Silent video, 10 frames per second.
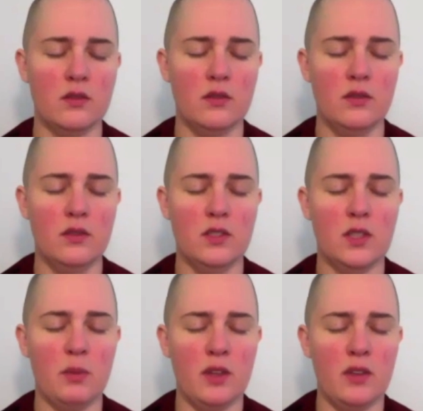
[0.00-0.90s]

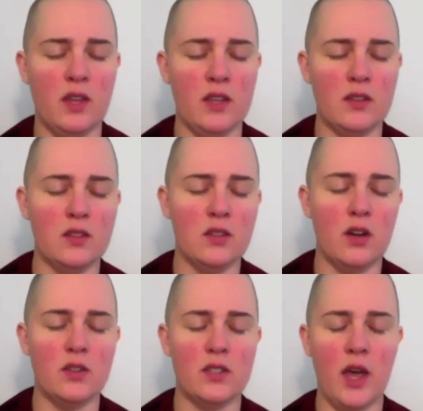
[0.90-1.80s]
Something that
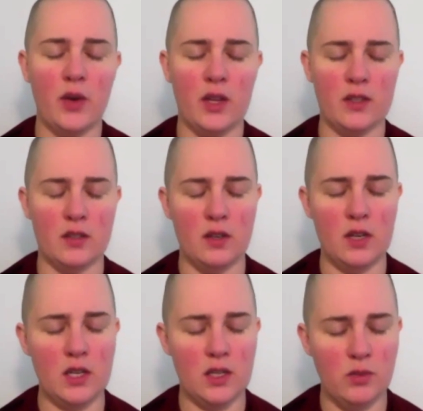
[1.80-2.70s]
starts out as a
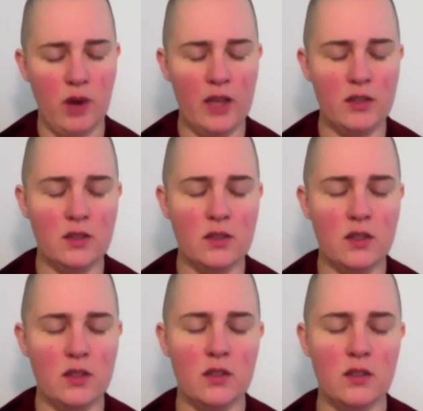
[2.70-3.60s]
needed rest,
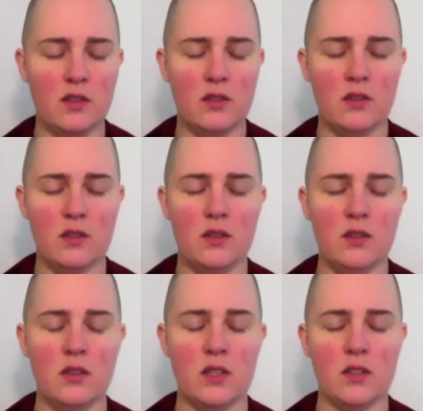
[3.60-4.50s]

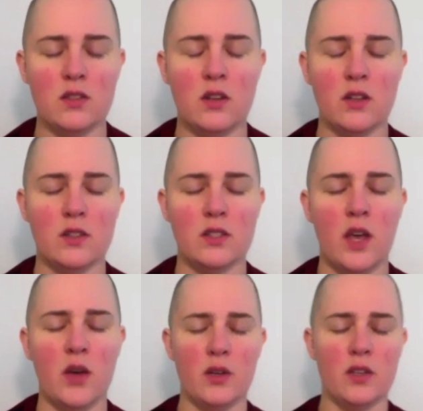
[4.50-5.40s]
that starts
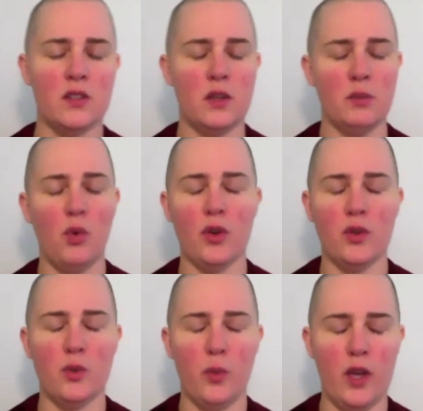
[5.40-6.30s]
out as an
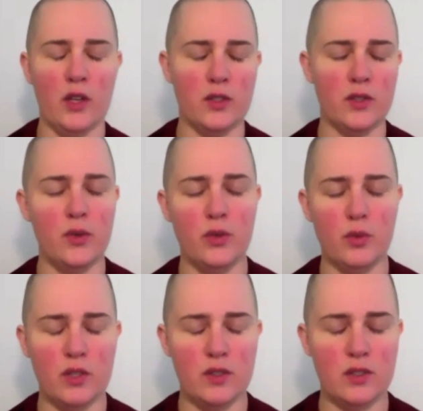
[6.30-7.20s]
important way to soothe
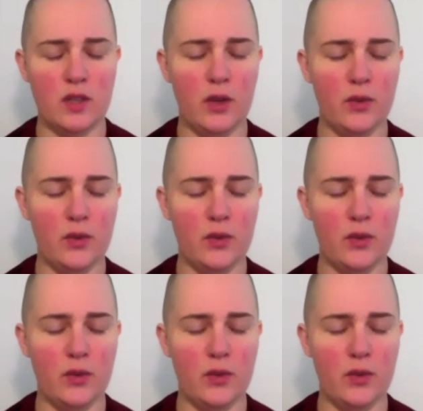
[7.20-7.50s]
oneself,